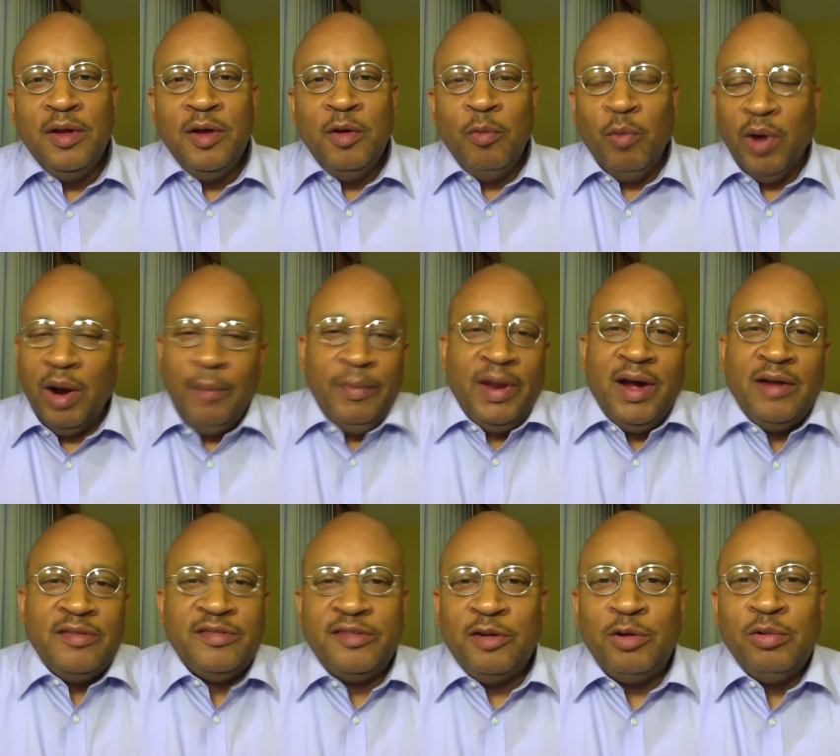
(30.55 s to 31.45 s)
Where I'm
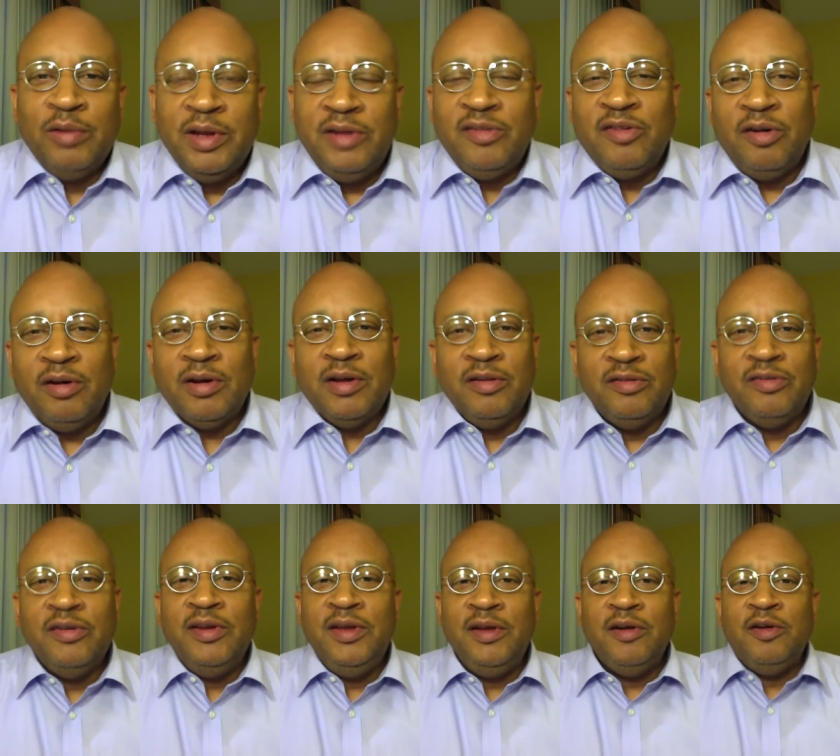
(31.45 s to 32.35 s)
not solely talking
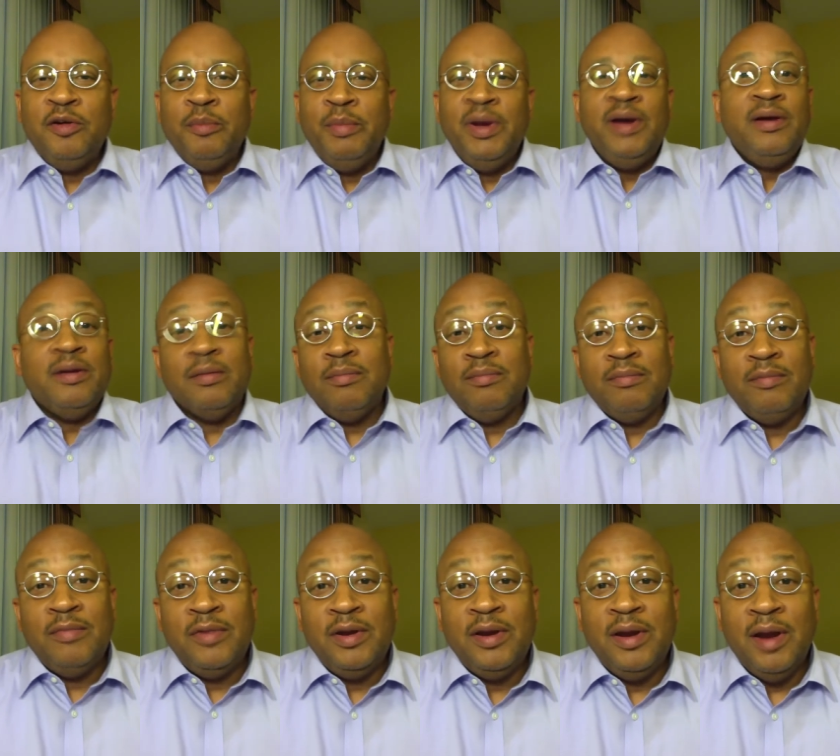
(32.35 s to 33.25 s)
to the young men,
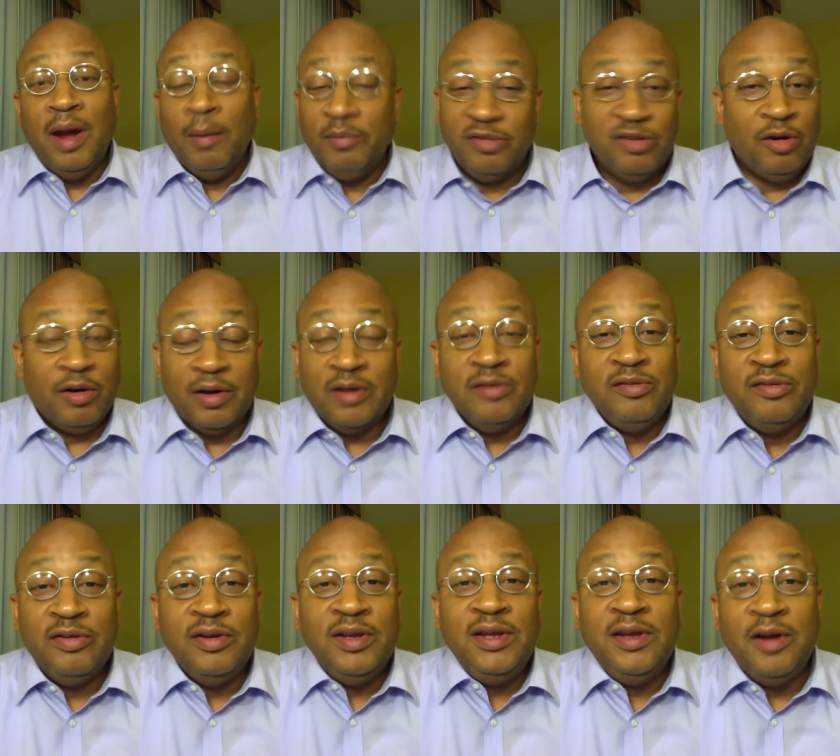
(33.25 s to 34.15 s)
I'm talking
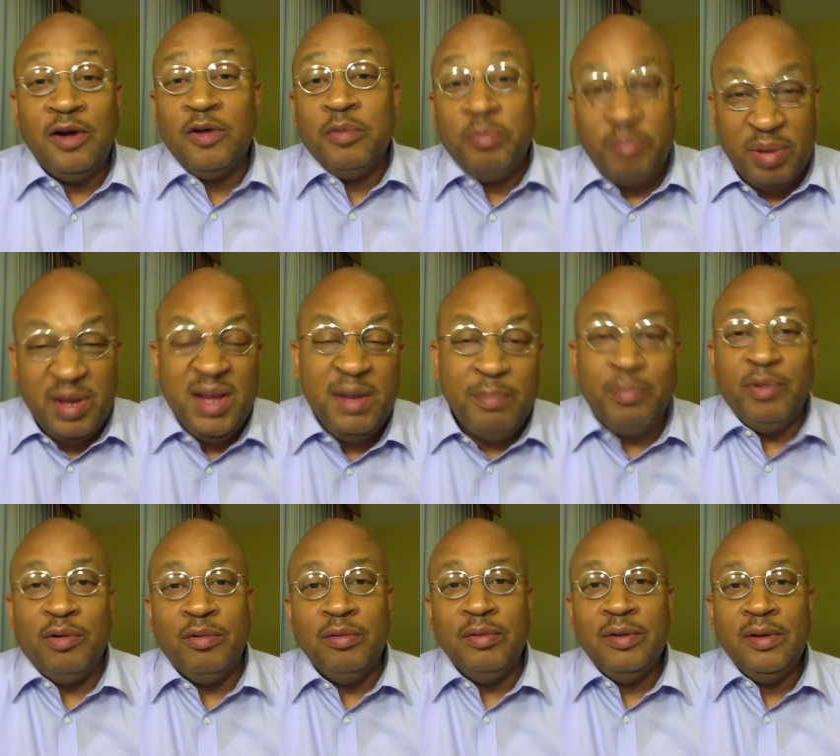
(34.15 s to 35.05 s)
to the young
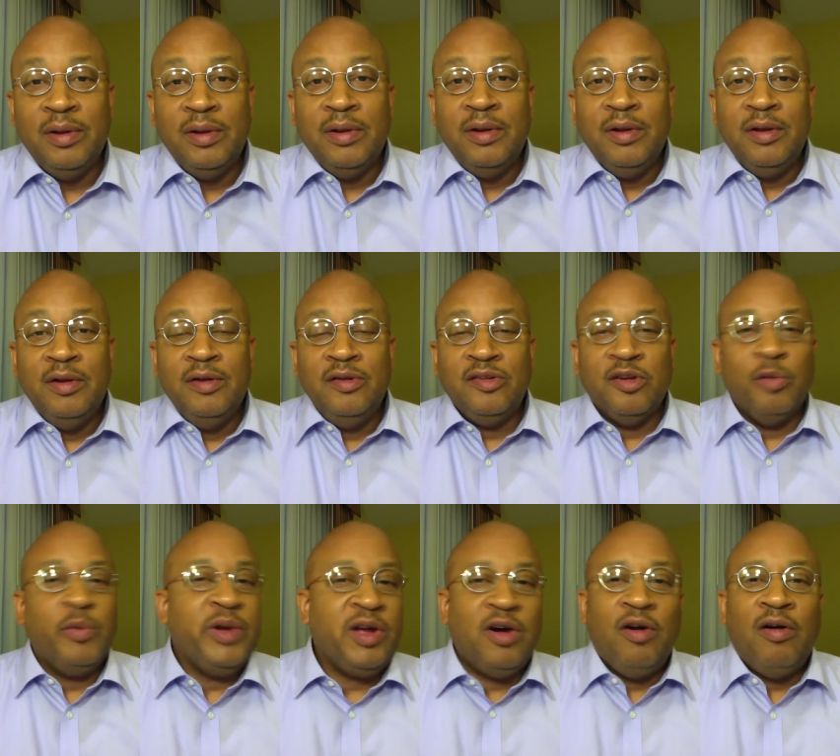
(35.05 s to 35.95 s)
people.
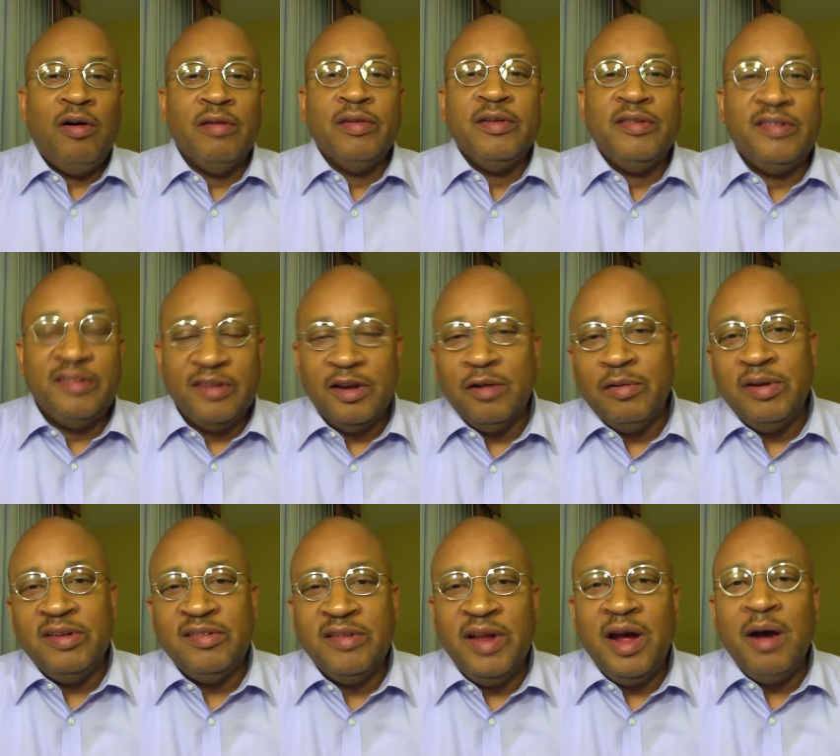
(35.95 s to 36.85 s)
So we call this
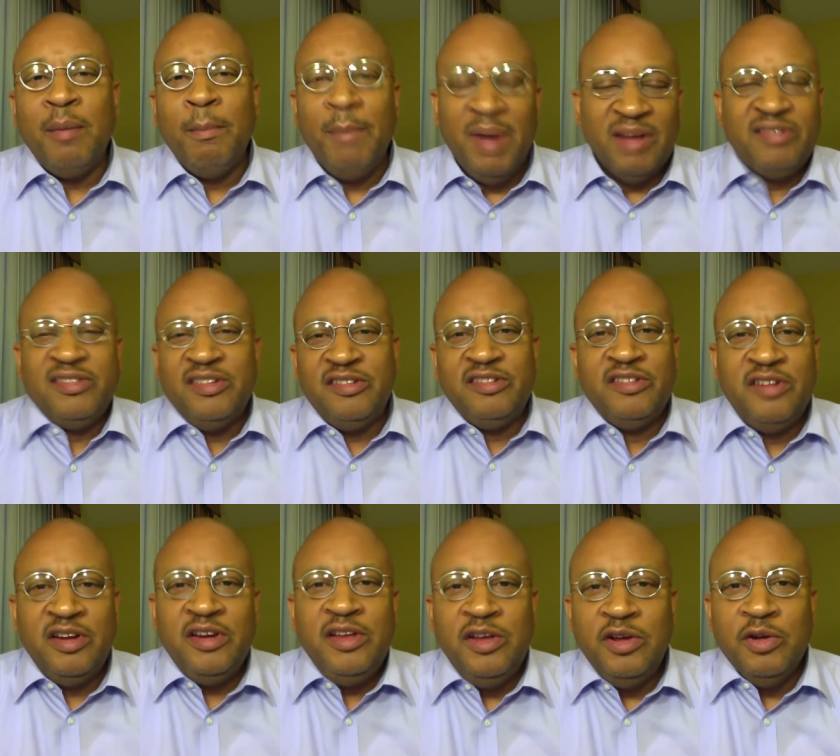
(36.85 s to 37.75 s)
series now Message
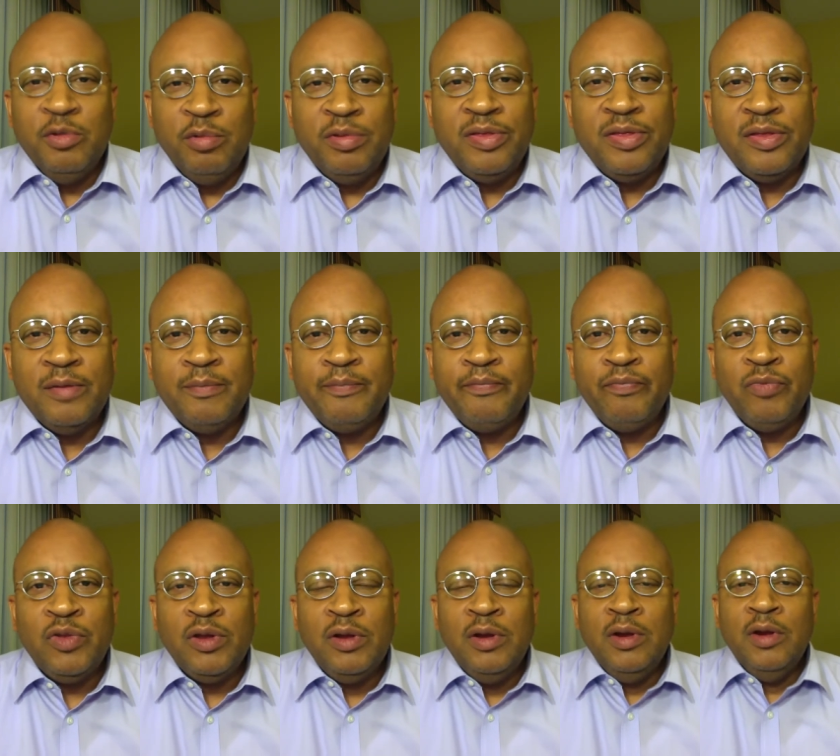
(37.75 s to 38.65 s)
to the Youth.
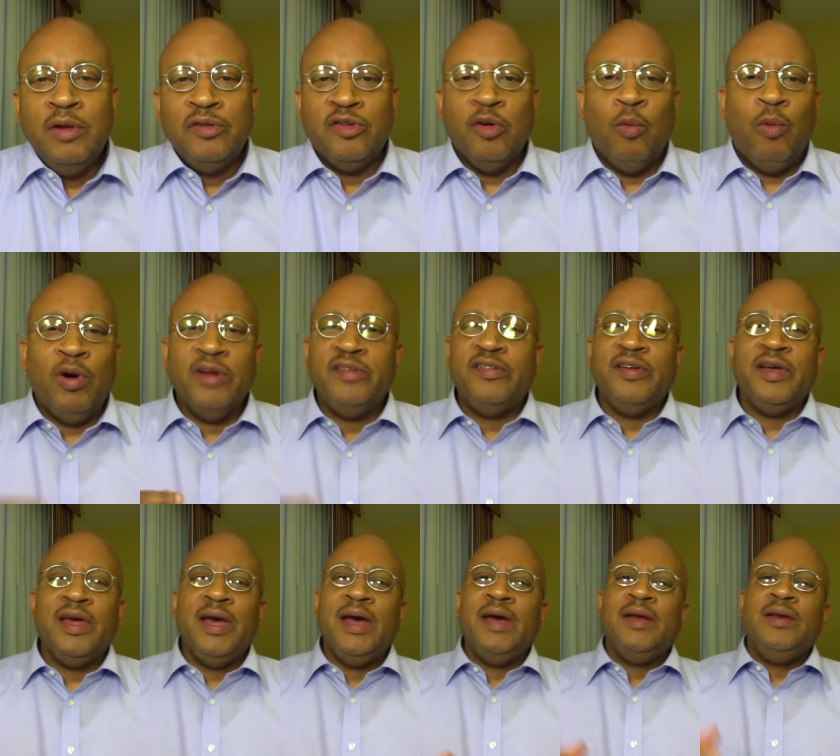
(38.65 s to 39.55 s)
So once
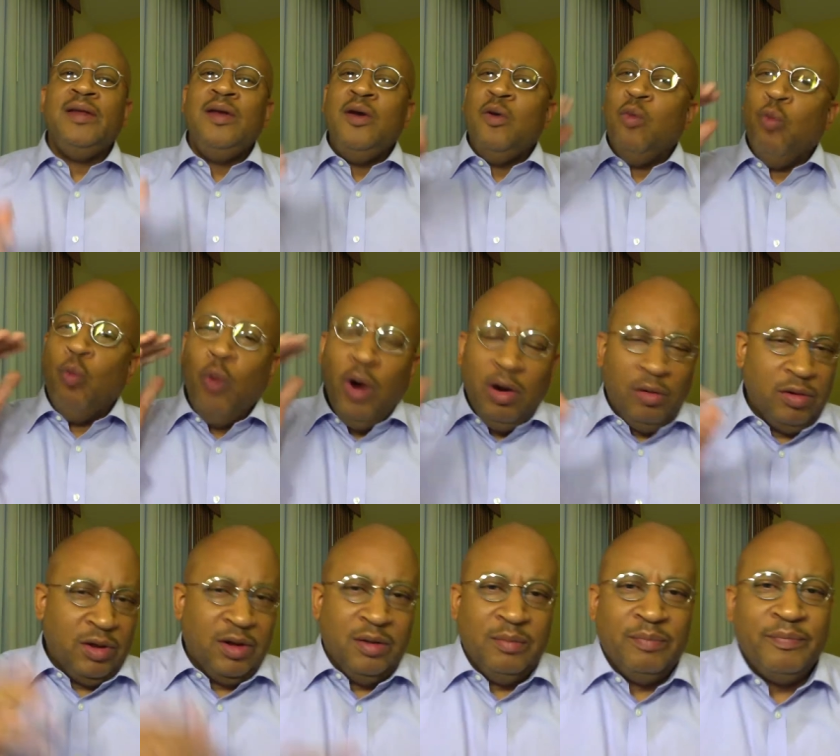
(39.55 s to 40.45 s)
again,
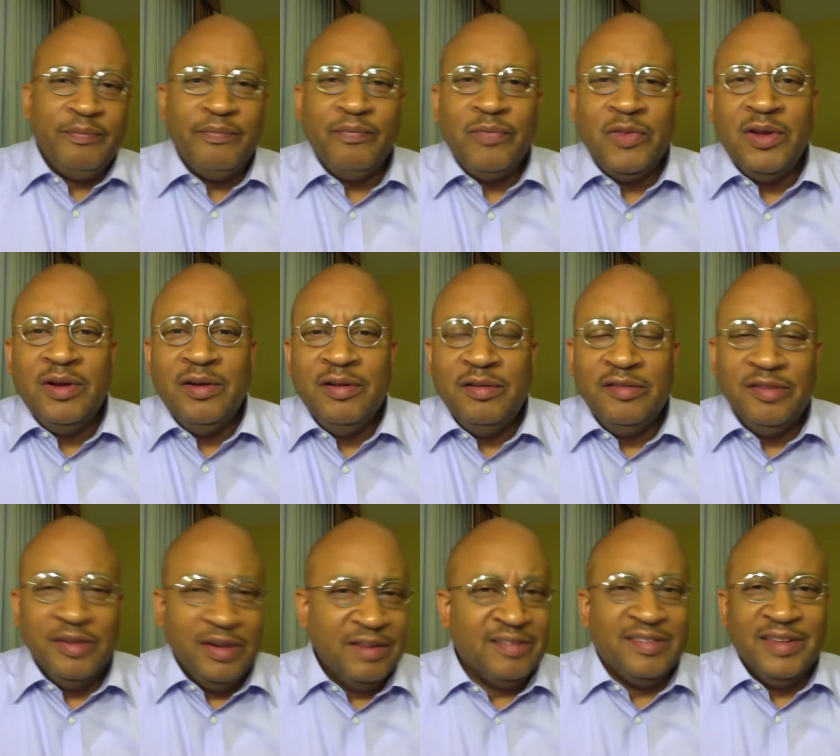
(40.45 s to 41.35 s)
welcome
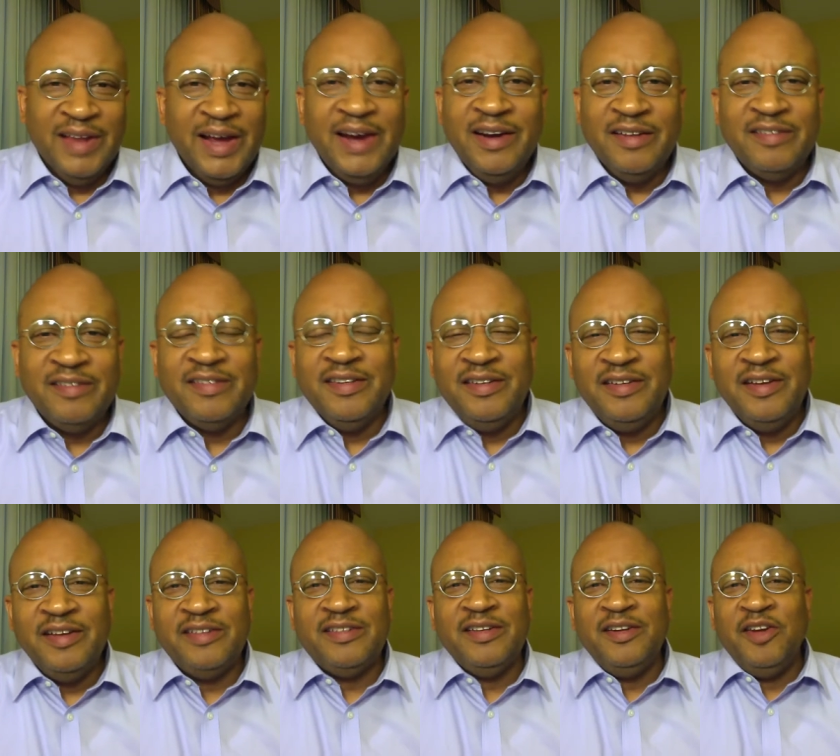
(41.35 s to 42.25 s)
to this latest
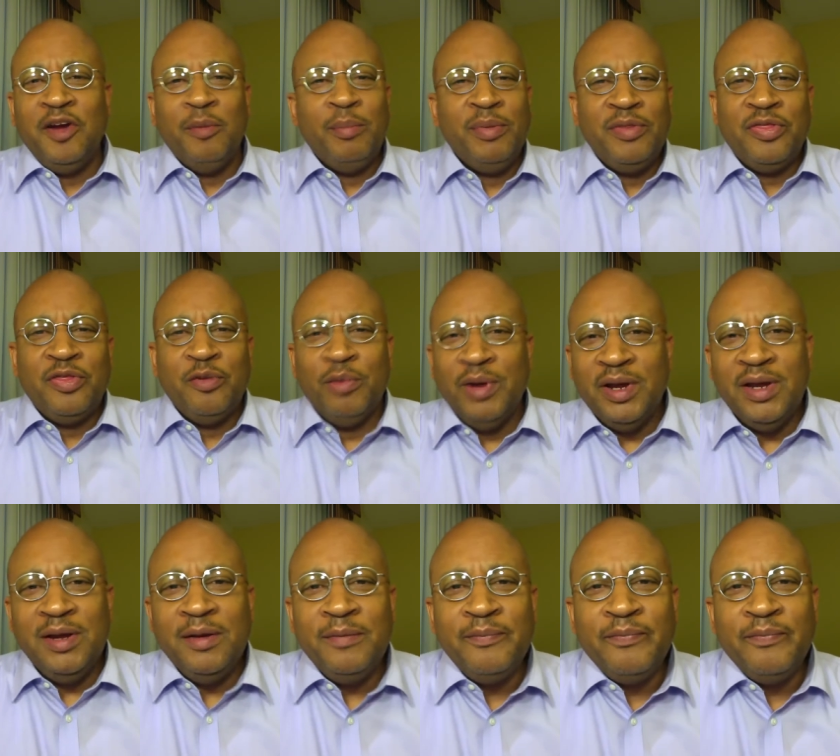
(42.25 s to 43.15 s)
edition, number 3,